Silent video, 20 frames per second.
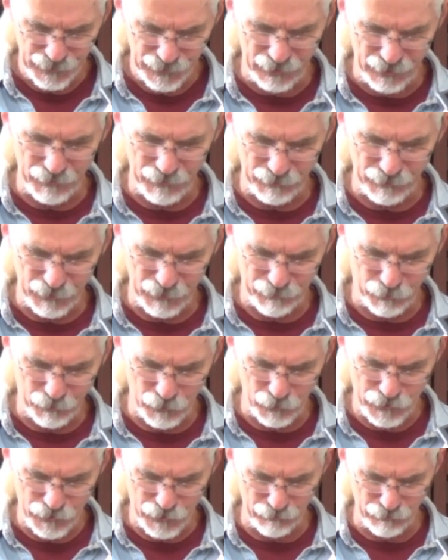give them their
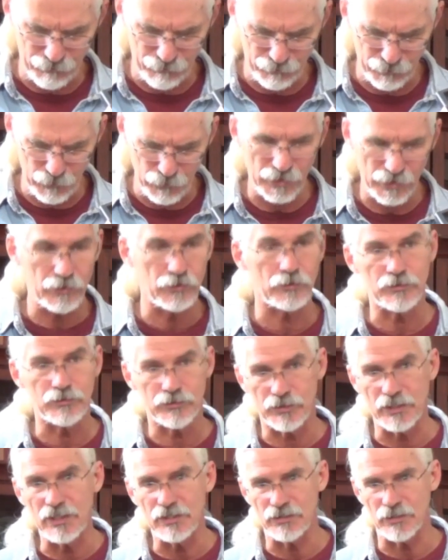portion of food in due
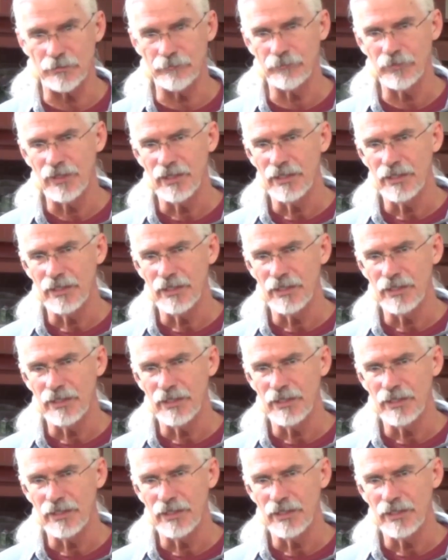season?"